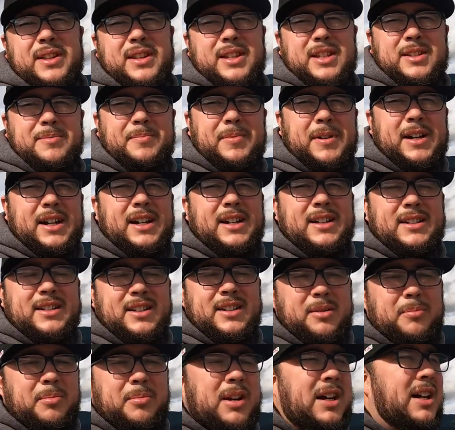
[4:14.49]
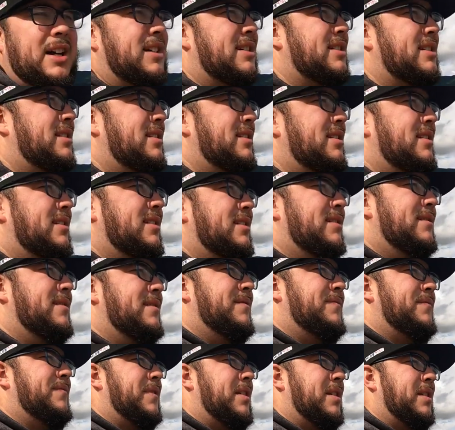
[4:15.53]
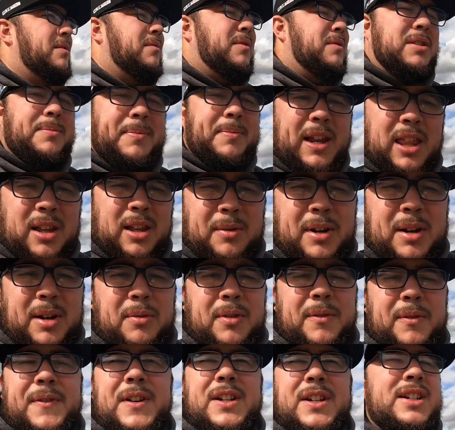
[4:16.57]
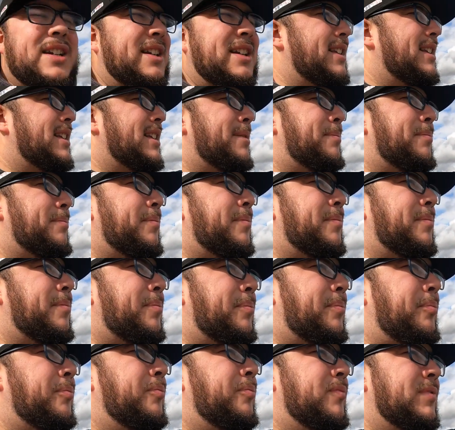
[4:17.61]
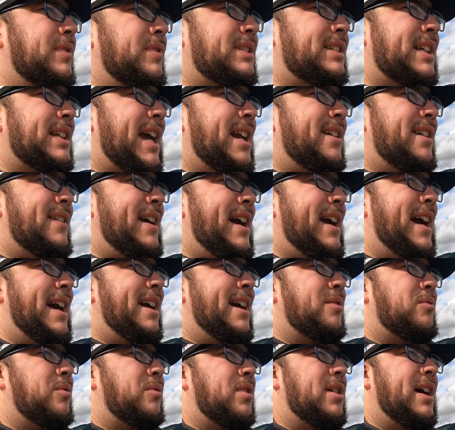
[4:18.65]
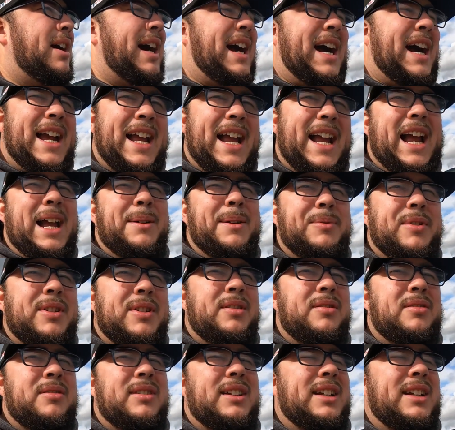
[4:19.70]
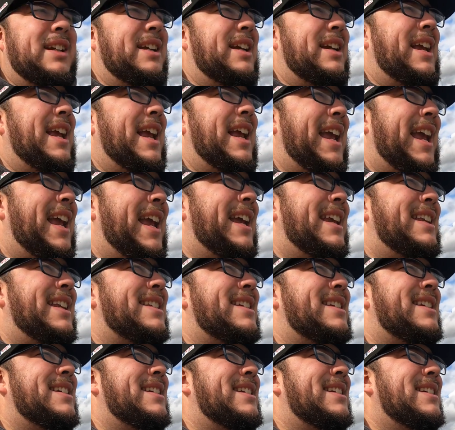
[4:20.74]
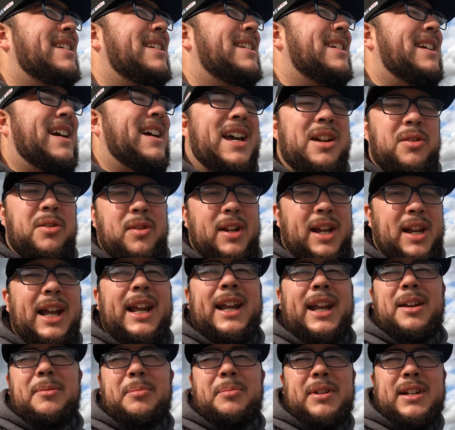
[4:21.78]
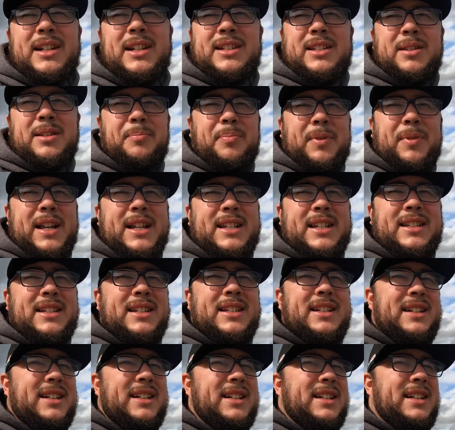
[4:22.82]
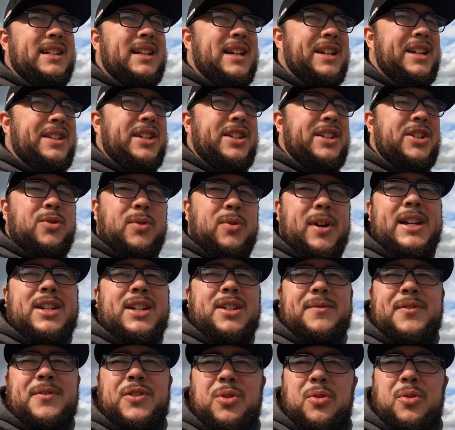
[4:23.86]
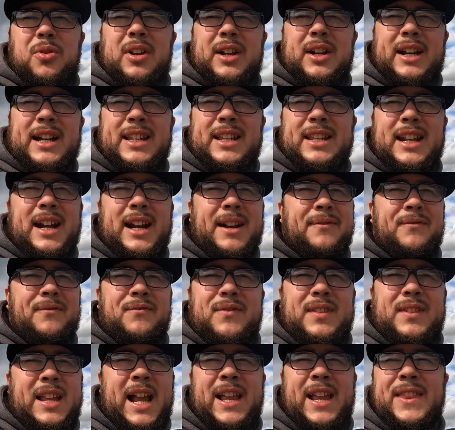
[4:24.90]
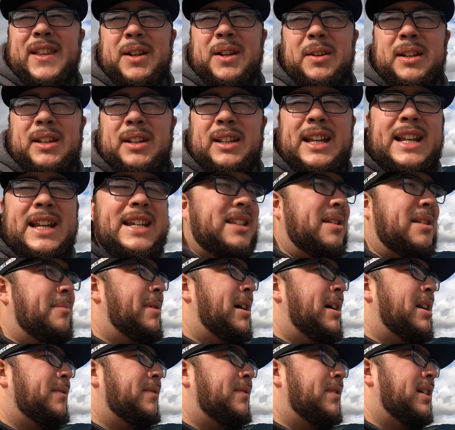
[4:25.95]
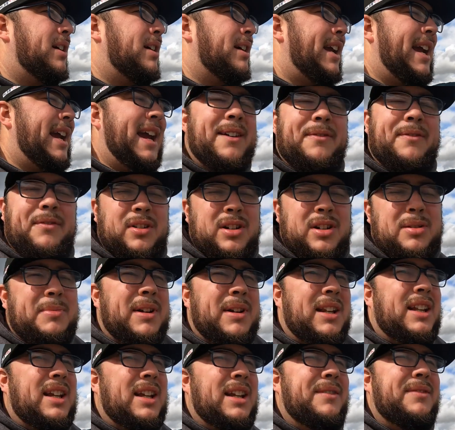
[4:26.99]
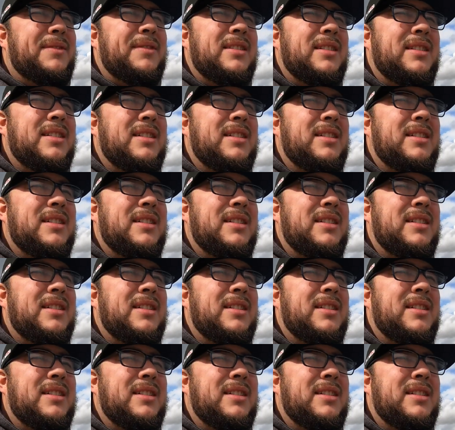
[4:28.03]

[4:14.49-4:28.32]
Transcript: to the spot, to the blocks. Which, by the way, we're fishing the side of Hagg where I absolutely hate. I don't hate, but it's the place, it's the stretch of shoreline that I've had the least amount of luck ever in my life.